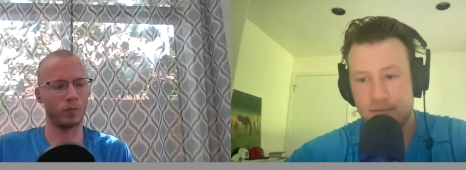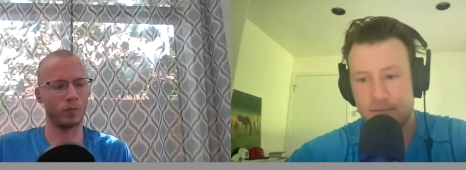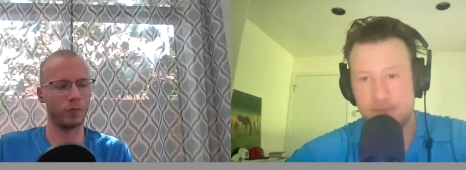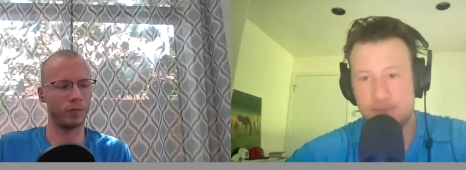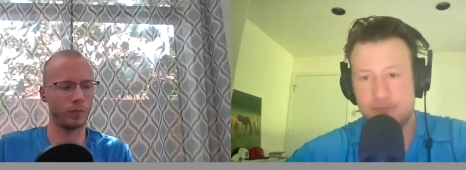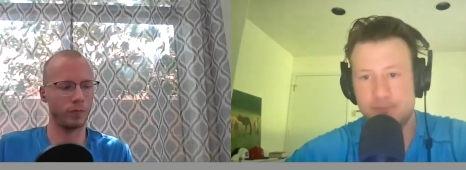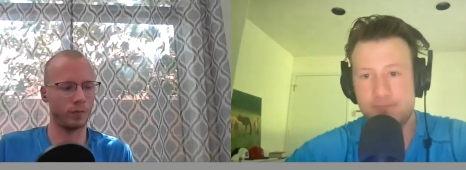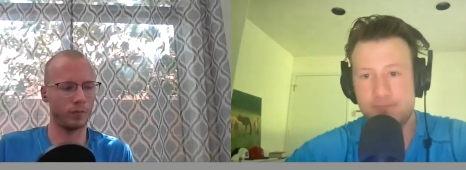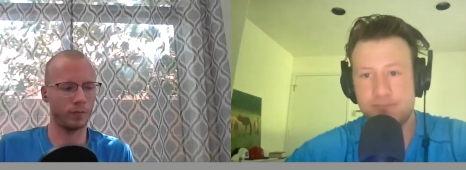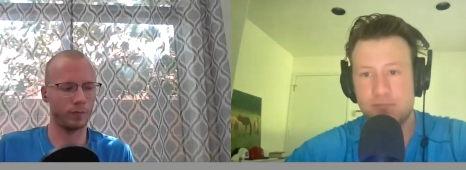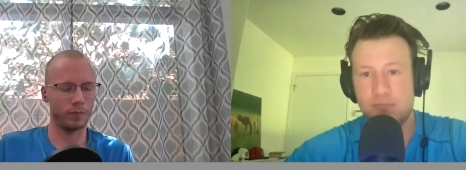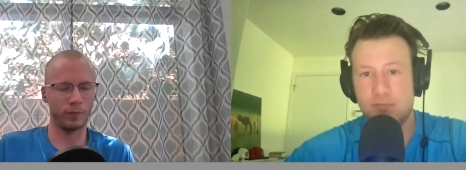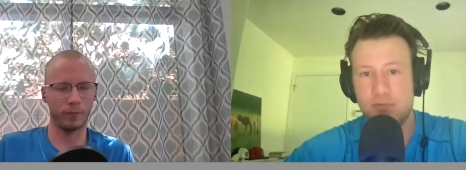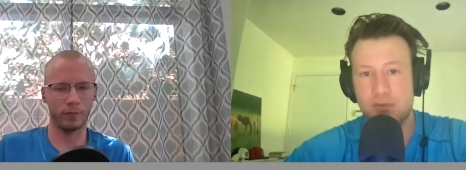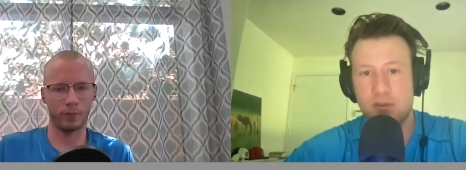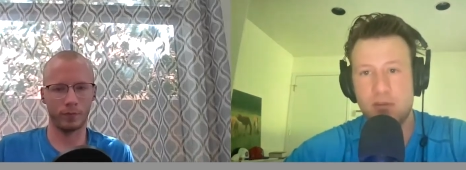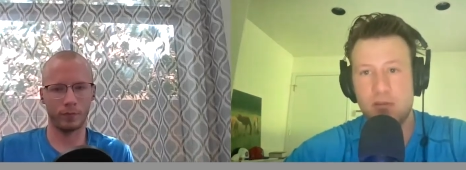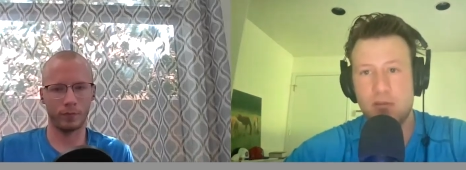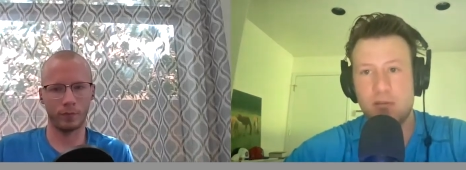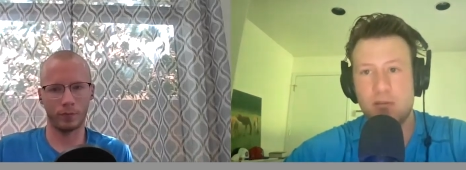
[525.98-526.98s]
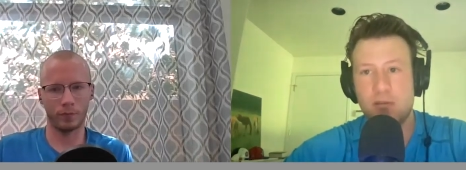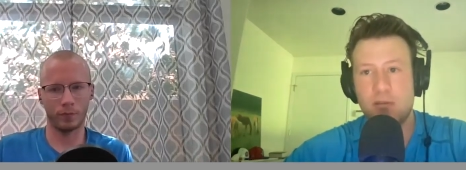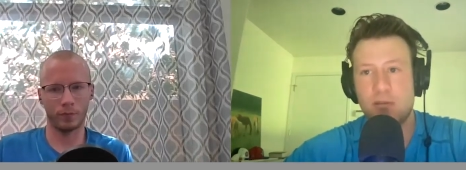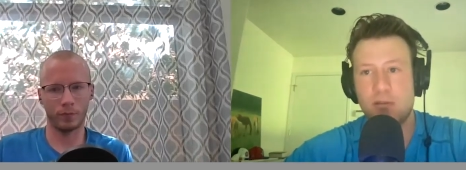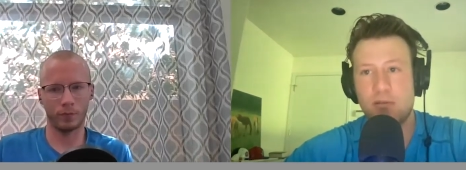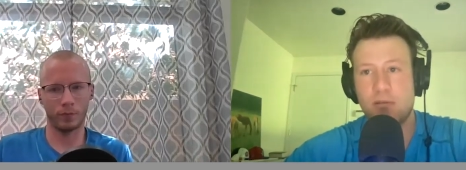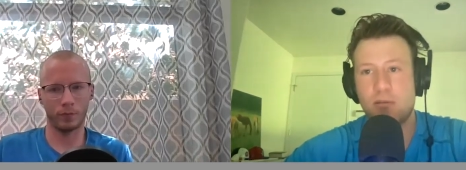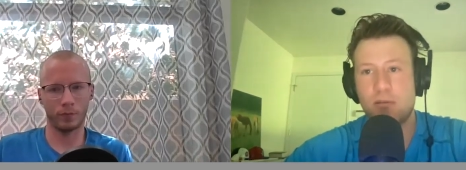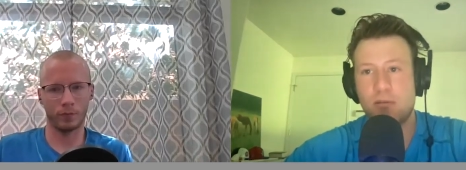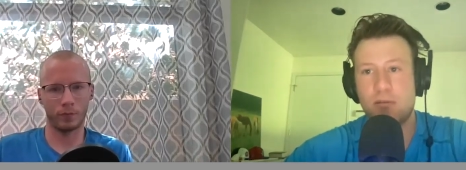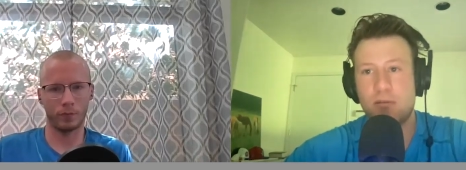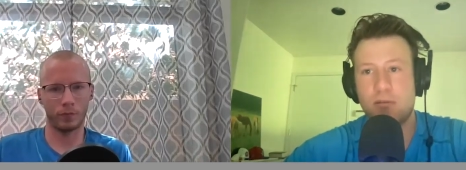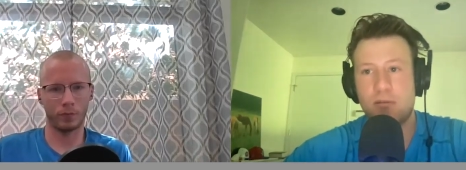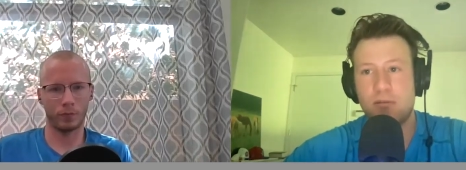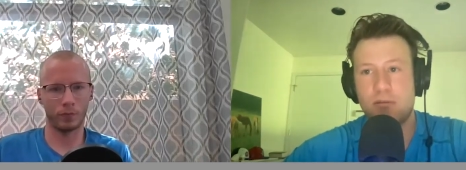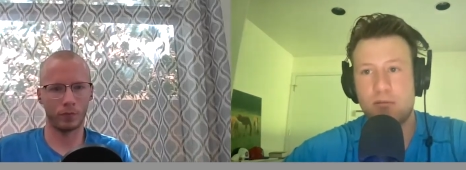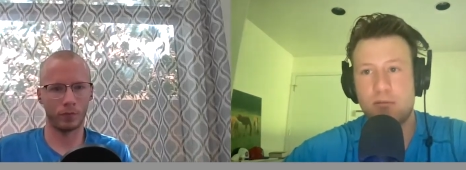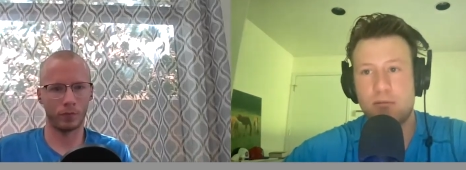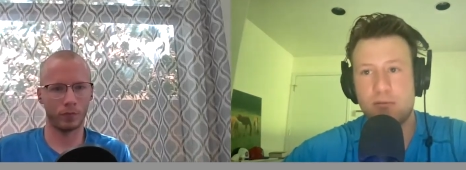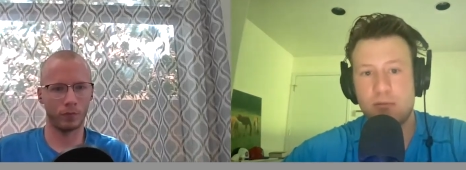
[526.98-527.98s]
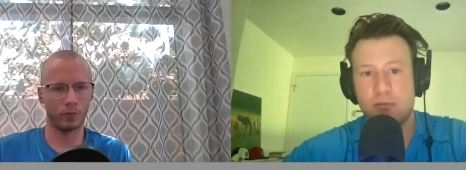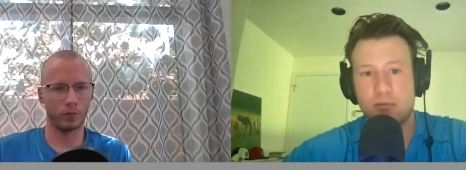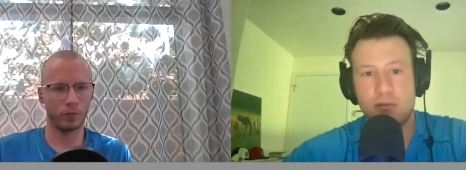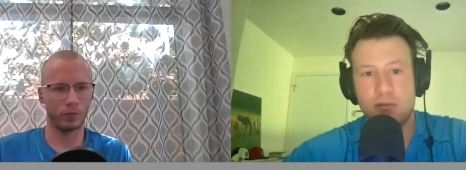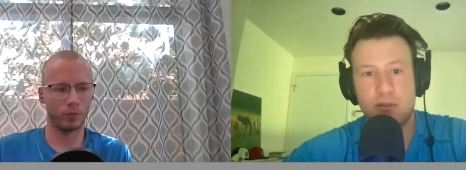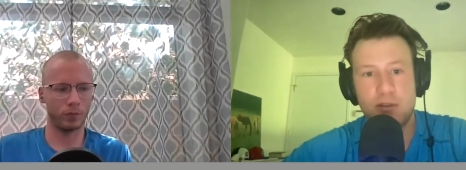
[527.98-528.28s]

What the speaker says: (no one is talking)